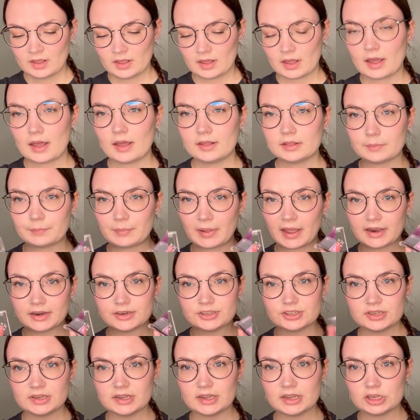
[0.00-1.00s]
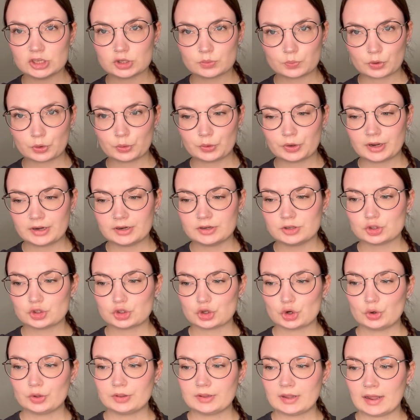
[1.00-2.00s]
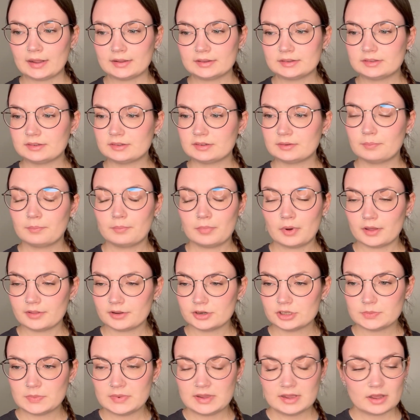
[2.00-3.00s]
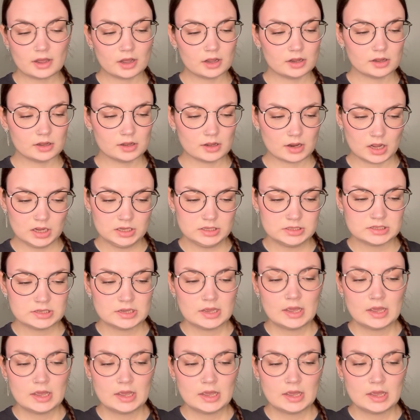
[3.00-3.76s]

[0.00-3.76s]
The packaging is broken, so that bothers me a lot,